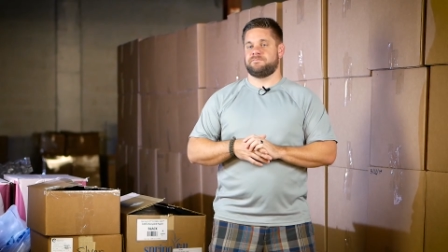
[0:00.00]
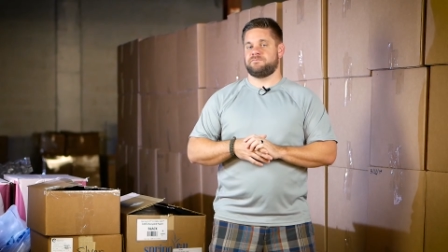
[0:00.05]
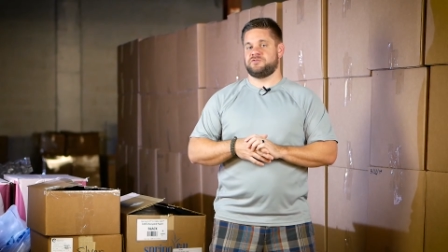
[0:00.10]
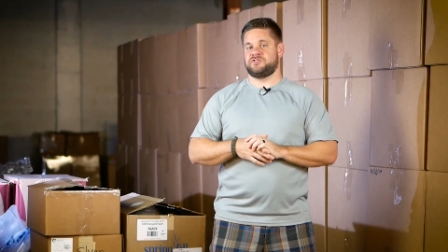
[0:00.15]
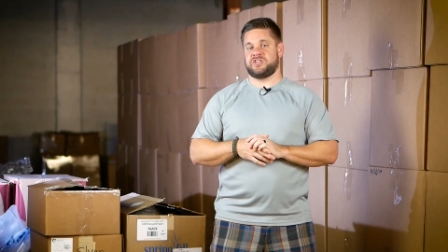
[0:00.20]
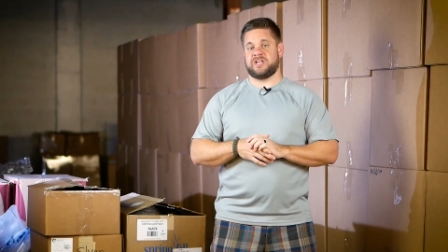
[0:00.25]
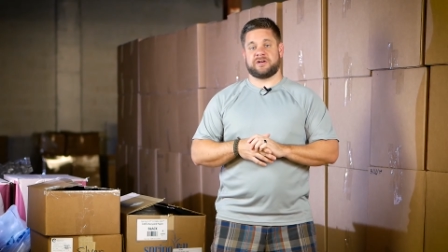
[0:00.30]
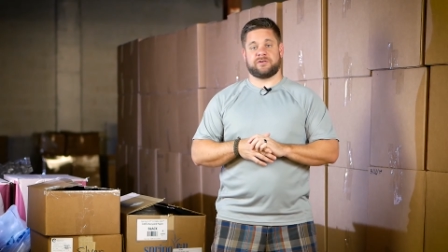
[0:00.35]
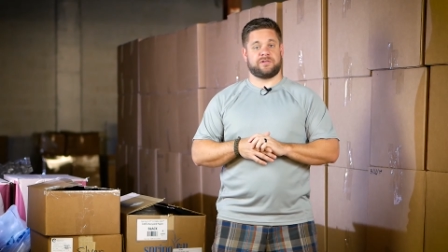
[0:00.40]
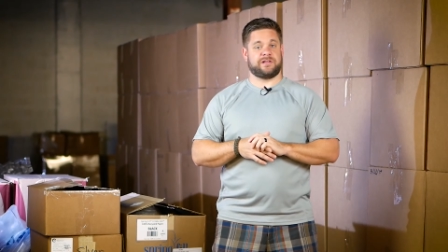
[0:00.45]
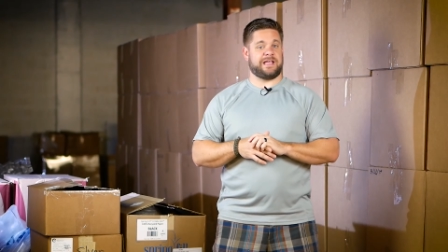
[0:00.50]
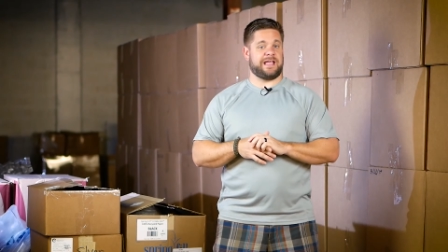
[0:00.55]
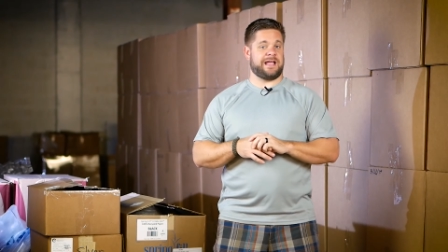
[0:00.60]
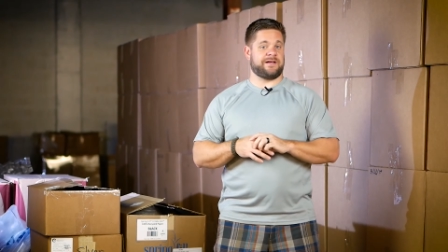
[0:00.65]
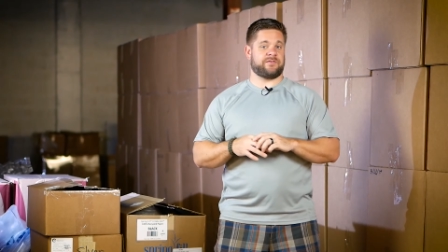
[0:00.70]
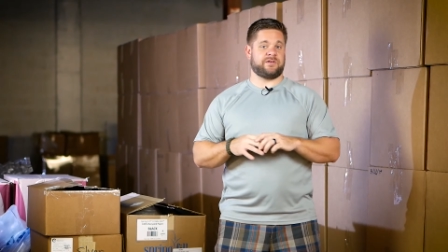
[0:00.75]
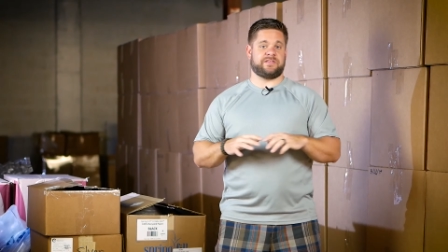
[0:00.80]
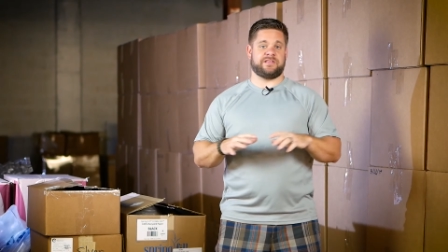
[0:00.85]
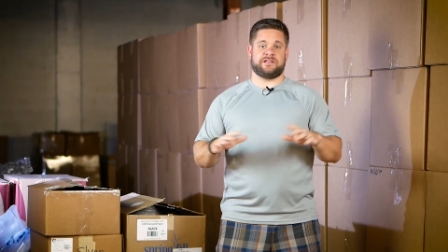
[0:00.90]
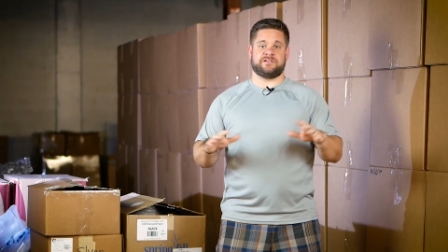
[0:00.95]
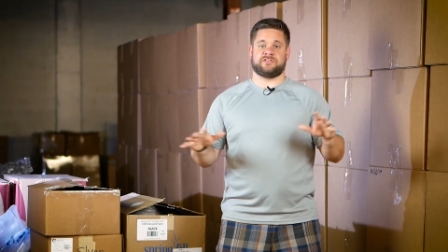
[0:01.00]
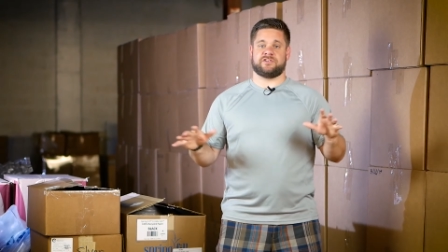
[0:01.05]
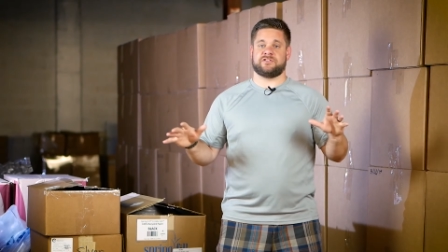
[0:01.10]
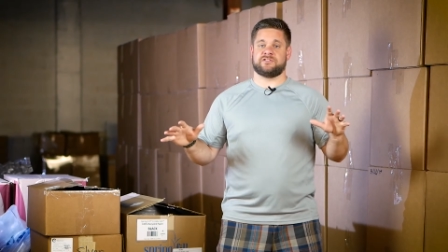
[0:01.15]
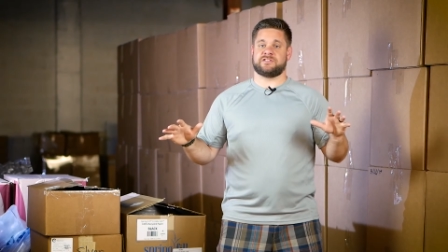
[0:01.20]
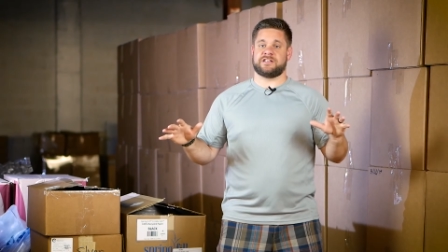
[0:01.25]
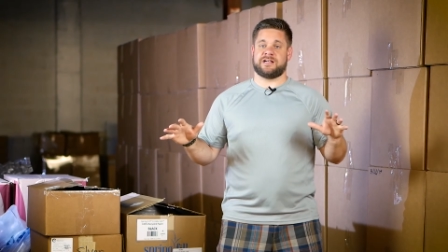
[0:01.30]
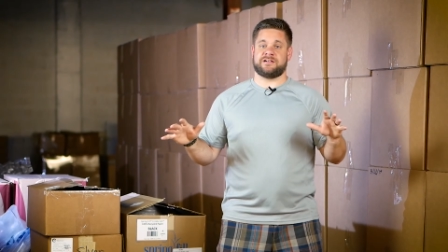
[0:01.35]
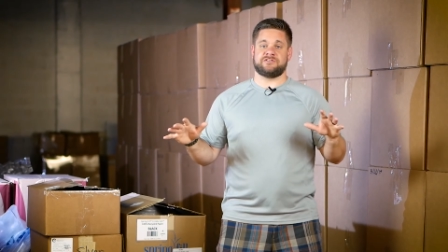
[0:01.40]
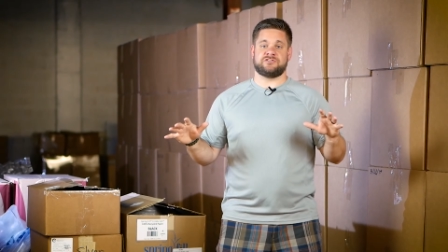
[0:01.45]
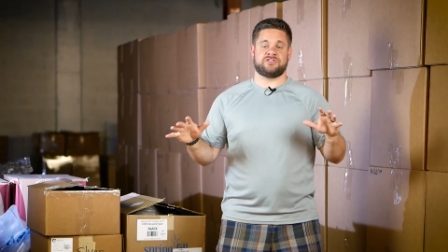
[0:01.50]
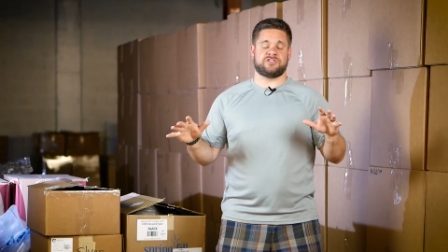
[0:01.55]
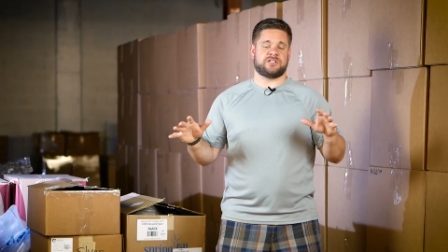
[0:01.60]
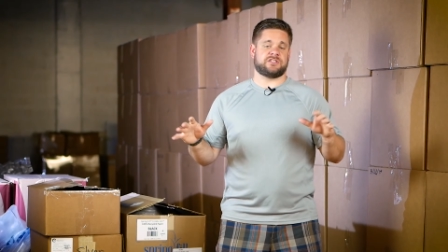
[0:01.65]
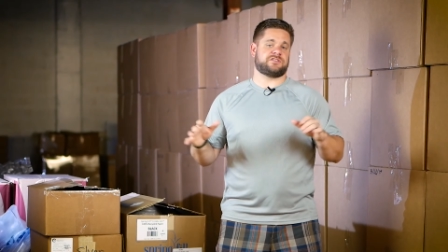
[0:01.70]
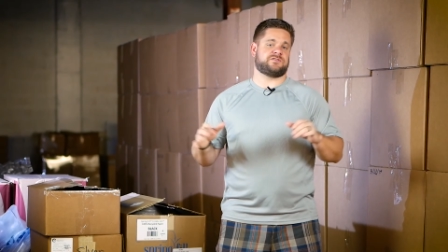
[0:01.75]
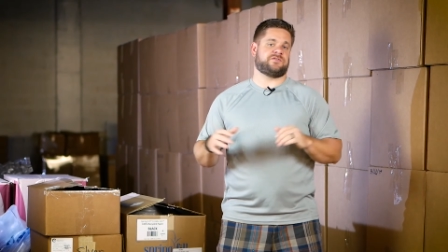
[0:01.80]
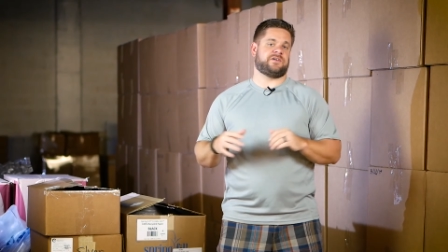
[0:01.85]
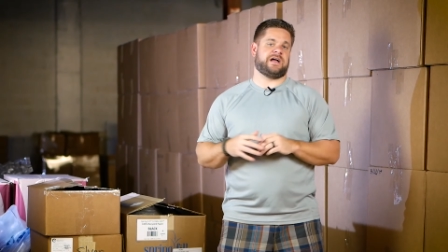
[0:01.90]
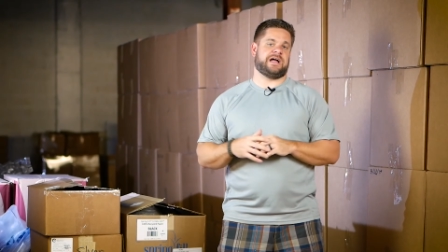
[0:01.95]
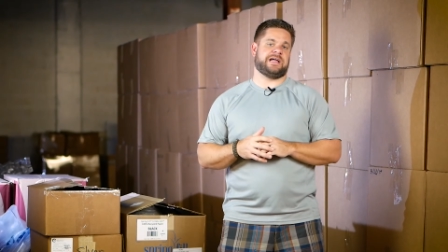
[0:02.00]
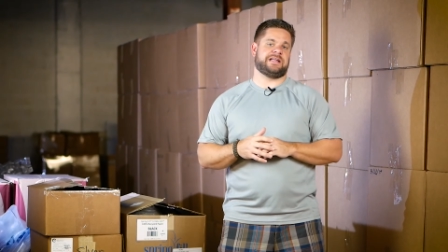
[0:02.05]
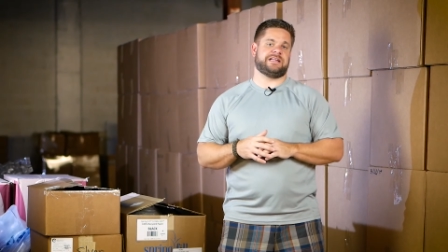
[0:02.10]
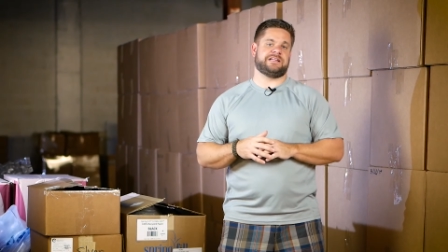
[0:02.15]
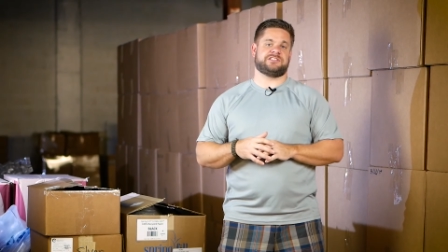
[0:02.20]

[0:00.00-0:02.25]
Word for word: Generally, everything turns out just fine.